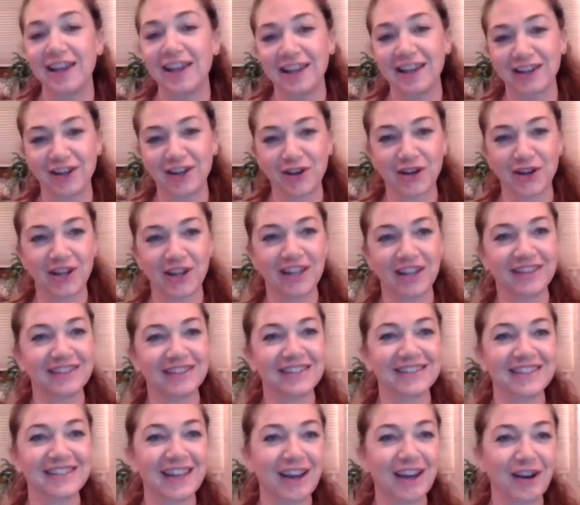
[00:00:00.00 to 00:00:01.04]
and cooking
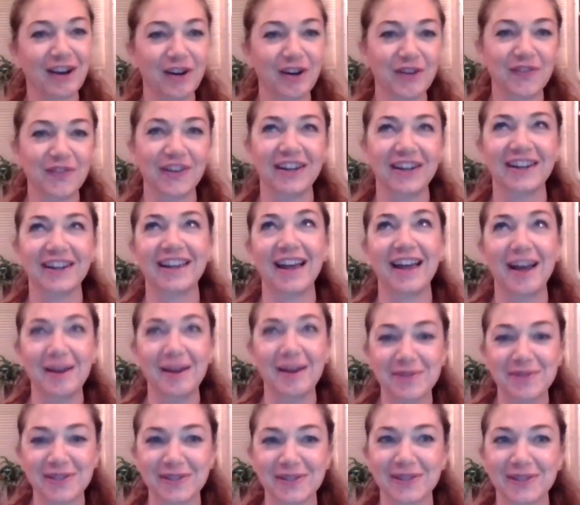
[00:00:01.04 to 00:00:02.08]
these Ayurvedic,
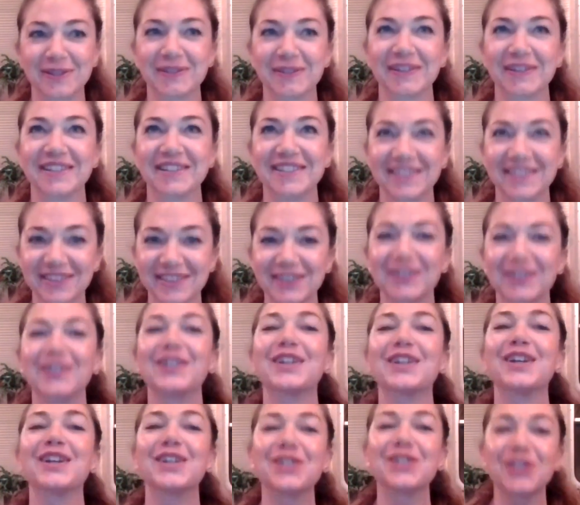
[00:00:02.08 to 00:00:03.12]
absolutely
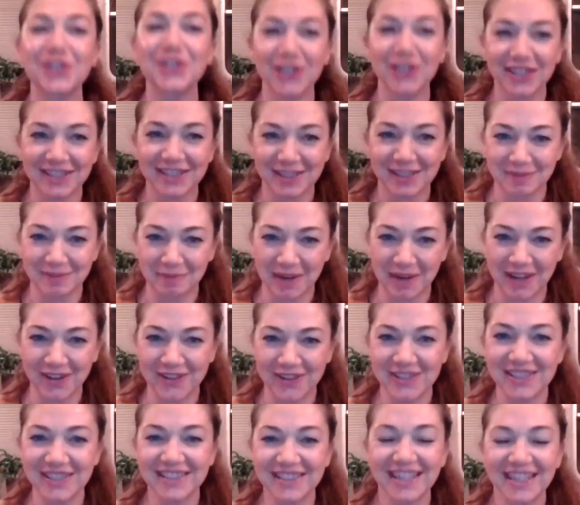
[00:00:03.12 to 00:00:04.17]
delicious
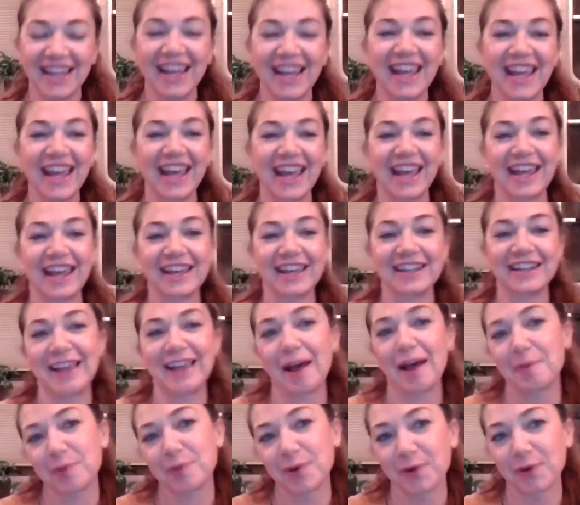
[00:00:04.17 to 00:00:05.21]
meals. And
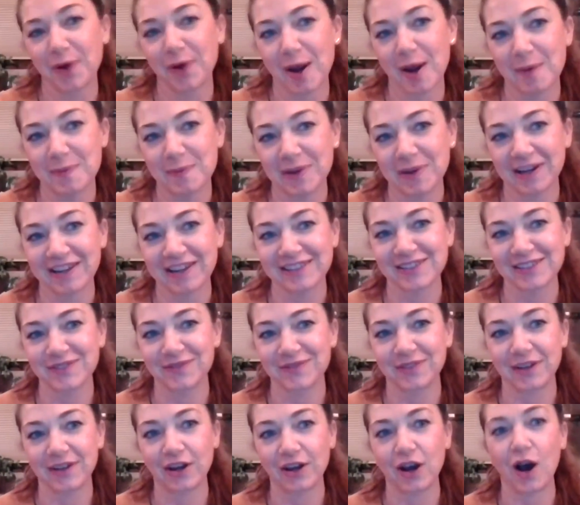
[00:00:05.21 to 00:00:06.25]
that program, because of
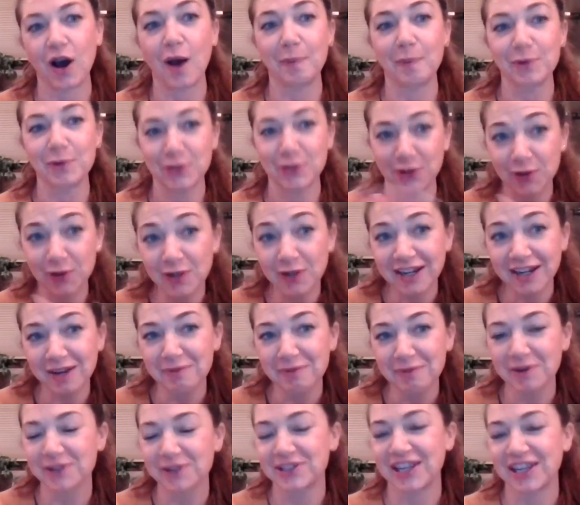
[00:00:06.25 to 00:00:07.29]
the
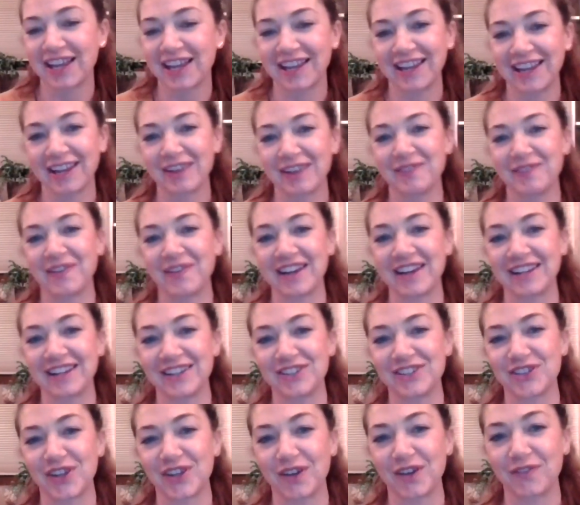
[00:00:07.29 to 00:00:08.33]
opportunity, we're taking
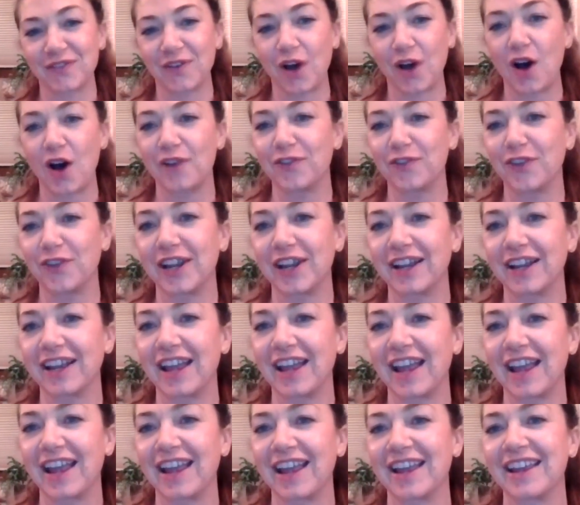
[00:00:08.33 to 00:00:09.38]
advantage of offering
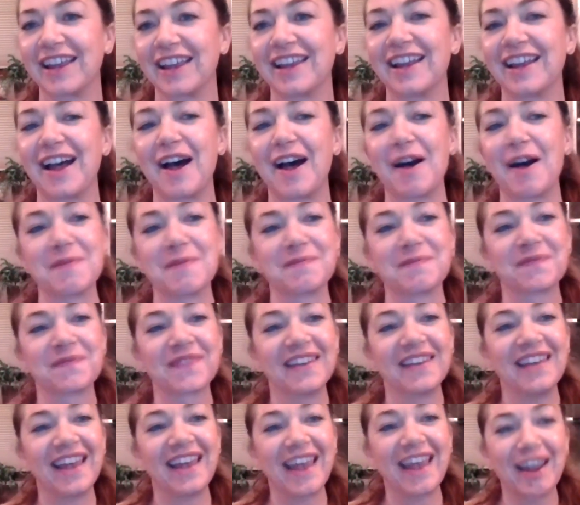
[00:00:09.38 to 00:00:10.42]
a um,
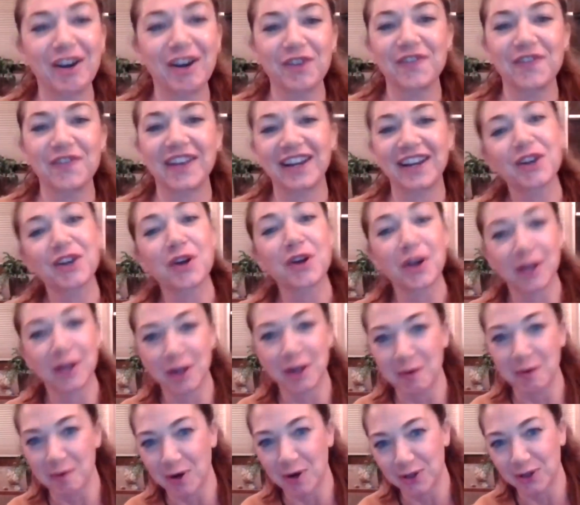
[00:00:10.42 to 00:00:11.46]
Ayurvedic
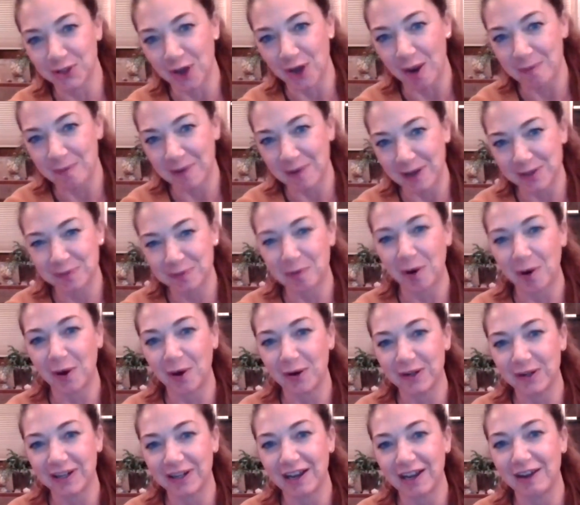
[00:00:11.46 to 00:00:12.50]
cooking workshop as
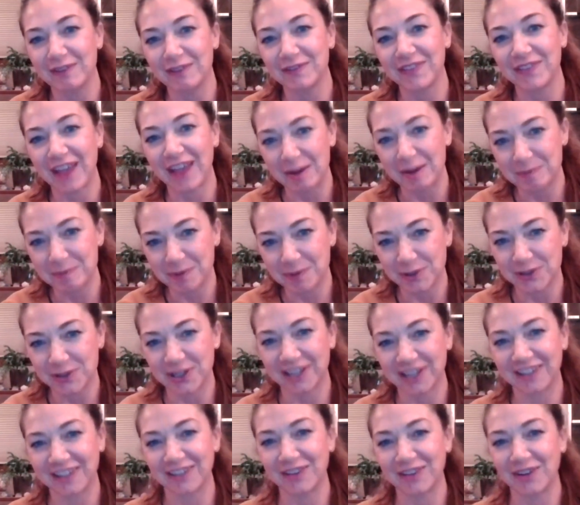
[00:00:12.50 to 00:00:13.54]
part of that
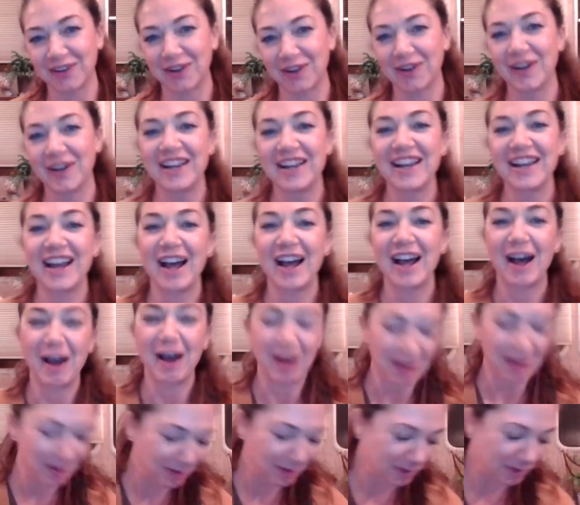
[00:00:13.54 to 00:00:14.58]
particular
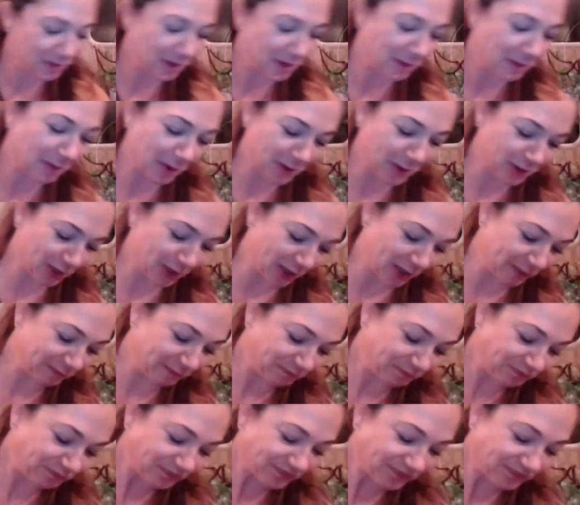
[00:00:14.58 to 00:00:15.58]
uh, immersion